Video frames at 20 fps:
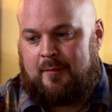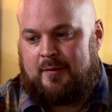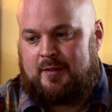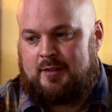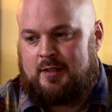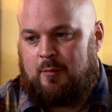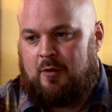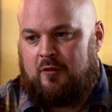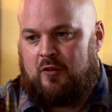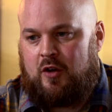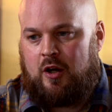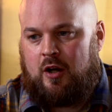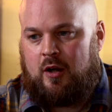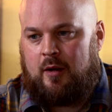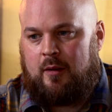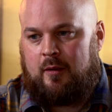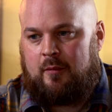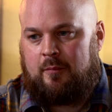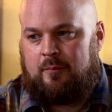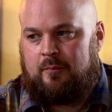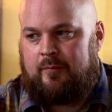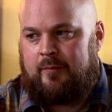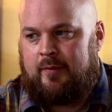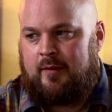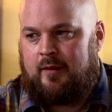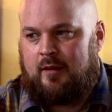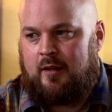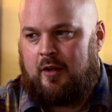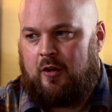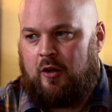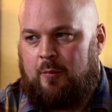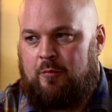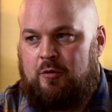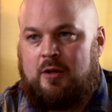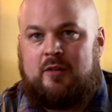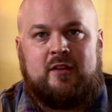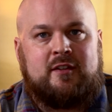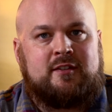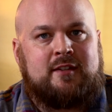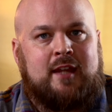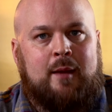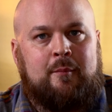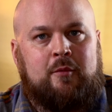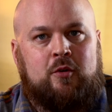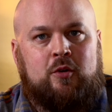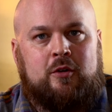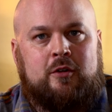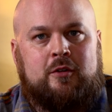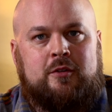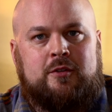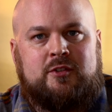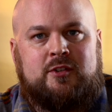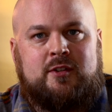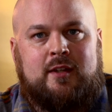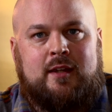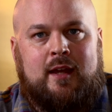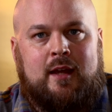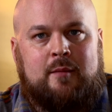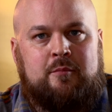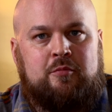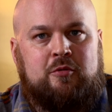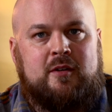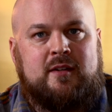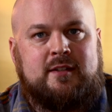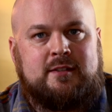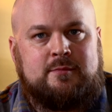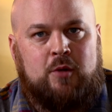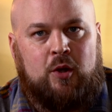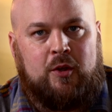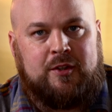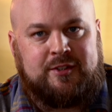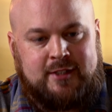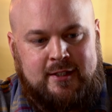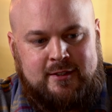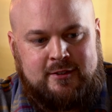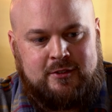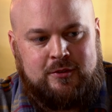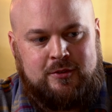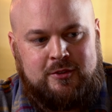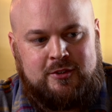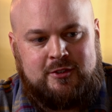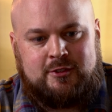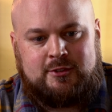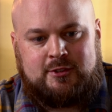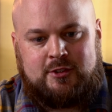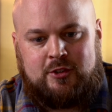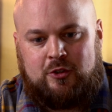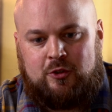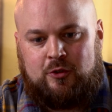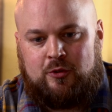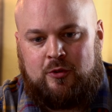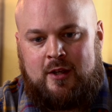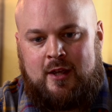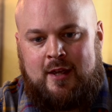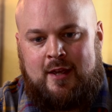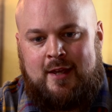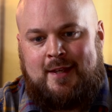Some of our previous camcorders, they had pretty small sensors, so